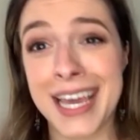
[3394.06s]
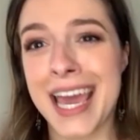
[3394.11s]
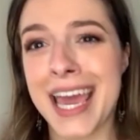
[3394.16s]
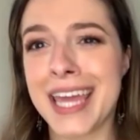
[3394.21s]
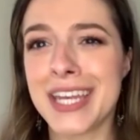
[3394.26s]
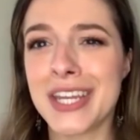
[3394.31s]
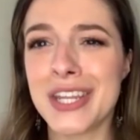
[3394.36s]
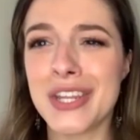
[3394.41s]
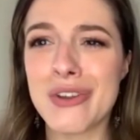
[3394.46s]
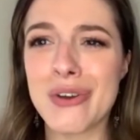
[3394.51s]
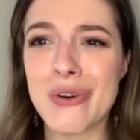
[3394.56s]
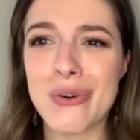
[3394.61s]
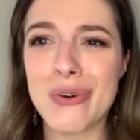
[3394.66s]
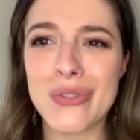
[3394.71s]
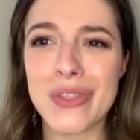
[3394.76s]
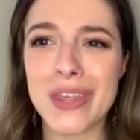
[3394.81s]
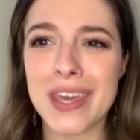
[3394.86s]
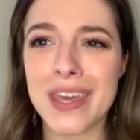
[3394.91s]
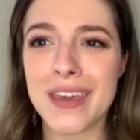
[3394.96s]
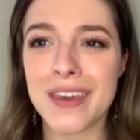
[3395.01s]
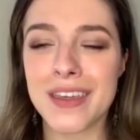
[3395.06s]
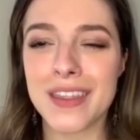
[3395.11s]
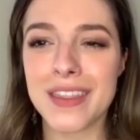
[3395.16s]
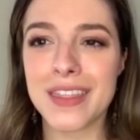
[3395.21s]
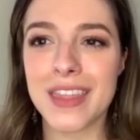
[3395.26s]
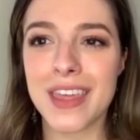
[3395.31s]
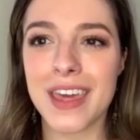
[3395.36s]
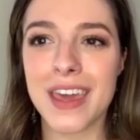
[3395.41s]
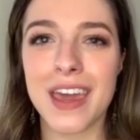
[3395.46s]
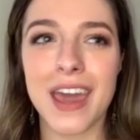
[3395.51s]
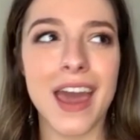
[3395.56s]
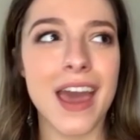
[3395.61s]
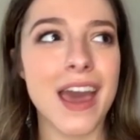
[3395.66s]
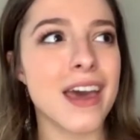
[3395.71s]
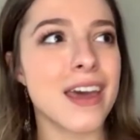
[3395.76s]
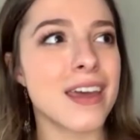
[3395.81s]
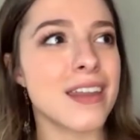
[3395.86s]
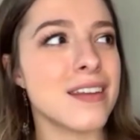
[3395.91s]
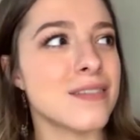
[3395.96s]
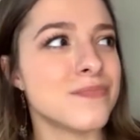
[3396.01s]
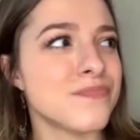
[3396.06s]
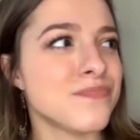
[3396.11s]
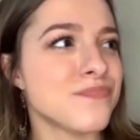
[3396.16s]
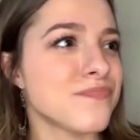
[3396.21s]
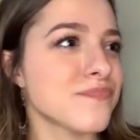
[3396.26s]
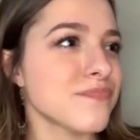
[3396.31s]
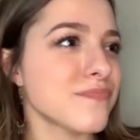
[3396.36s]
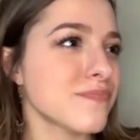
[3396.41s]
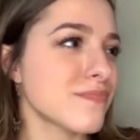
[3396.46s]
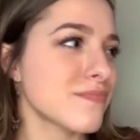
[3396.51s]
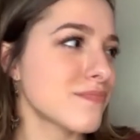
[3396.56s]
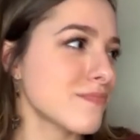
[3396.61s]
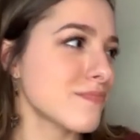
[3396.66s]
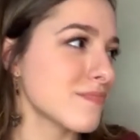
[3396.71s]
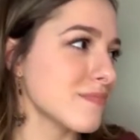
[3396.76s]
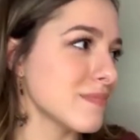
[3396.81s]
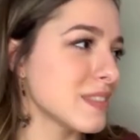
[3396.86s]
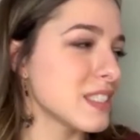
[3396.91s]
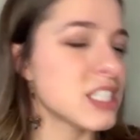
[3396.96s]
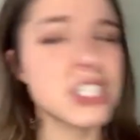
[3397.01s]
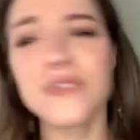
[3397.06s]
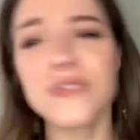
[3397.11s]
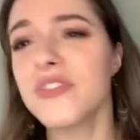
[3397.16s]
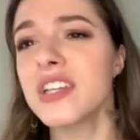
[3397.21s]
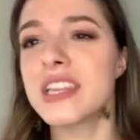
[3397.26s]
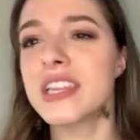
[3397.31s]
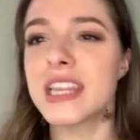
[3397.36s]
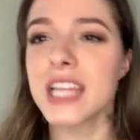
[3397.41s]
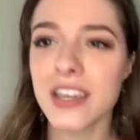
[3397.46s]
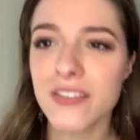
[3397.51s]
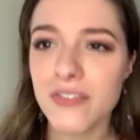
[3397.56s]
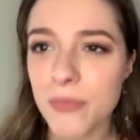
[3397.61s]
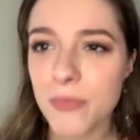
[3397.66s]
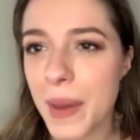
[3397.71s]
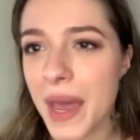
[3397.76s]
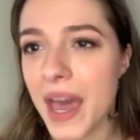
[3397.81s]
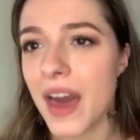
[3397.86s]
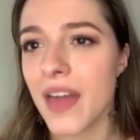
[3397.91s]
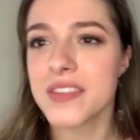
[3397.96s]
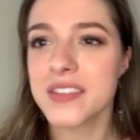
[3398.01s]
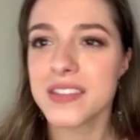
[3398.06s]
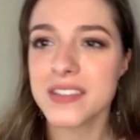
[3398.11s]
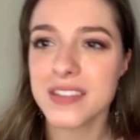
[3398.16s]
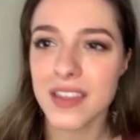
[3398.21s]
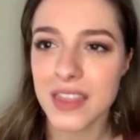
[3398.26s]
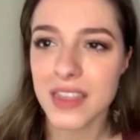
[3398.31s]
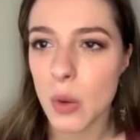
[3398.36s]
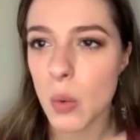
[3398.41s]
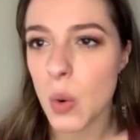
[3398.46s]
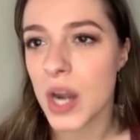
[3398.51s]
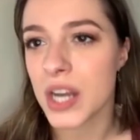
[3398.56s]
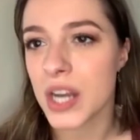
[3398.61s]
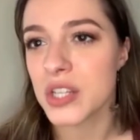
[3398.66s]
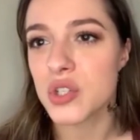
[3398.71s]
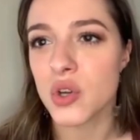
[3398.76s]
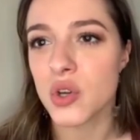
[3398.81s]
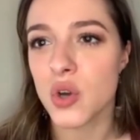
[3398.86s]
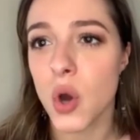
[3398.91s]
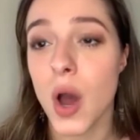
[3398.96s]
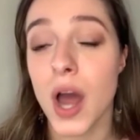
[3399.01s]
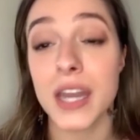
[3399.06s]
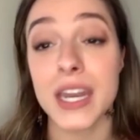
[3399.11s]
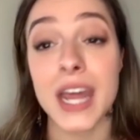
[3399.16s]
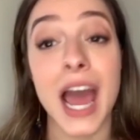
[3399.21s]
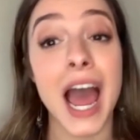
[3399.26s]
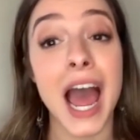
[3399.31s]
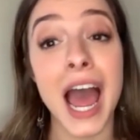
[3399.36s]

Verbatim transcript: And you know, they, they had different life paths that they wanted to go on.